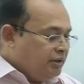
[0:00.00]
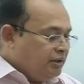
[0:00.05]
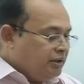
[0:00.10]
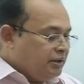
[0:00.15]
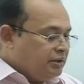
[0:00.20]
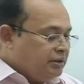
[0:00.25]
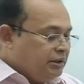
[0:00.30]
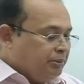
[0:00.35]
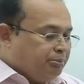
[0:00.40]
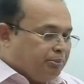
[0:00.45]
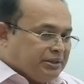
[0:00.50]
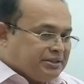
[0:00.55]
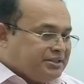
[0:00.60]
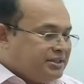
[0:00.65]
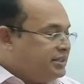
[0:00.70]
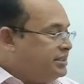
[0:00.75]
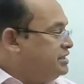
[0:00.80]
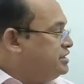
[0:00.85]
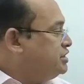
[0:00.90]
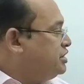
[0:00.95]
the person
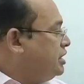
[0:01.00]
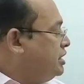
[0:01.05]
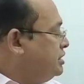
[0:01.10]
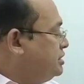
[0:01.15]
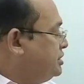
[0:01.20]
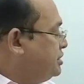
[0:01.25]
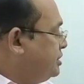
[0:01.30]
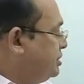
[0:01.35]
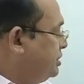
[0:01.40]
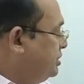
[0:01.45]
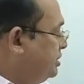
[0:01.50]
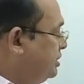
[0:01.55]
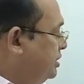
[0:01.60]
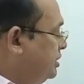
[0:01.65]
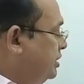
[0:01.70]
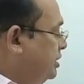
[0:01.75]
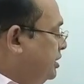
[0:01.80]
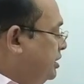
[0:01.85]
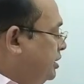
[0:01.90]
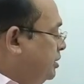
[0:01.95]
in charge,
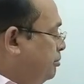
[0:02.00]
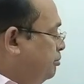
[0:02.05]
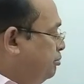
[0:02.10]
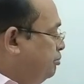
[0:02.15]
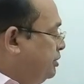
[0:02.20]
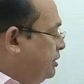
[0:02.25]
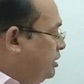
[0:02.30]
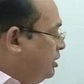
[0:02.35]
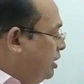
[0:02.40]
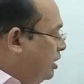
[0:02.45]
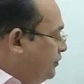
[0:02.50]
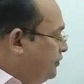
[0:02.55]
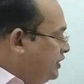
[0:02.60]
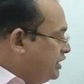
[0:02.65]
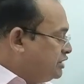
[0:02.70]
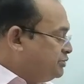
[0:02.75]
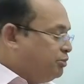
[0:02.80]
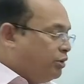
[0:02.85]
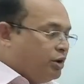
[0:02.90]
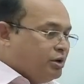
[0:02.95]
bill of
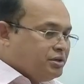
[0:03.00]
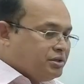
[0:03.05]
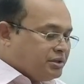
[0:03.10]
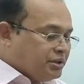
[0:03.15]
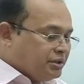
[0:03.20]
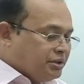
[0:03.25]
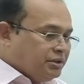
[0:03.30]
export,